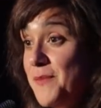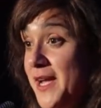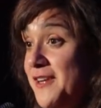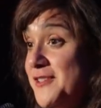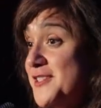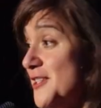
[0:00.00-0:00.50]
by
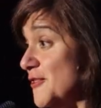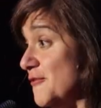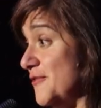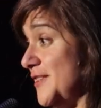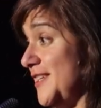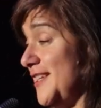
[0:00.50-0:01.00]

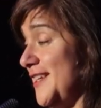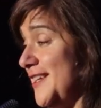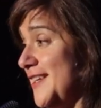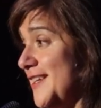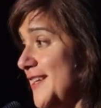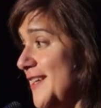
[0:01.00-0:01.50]
herself?
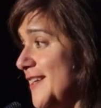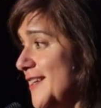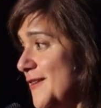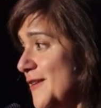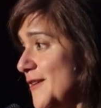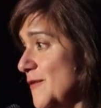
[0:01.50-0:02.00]

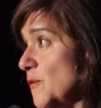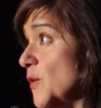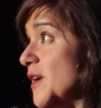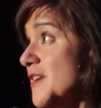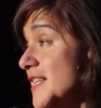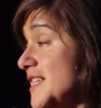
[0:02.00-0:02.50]

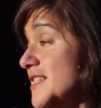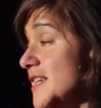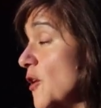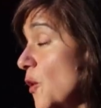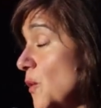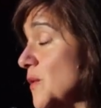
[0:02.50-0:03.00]
Where did she
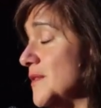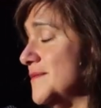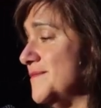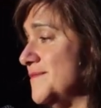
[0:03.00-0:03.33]
go?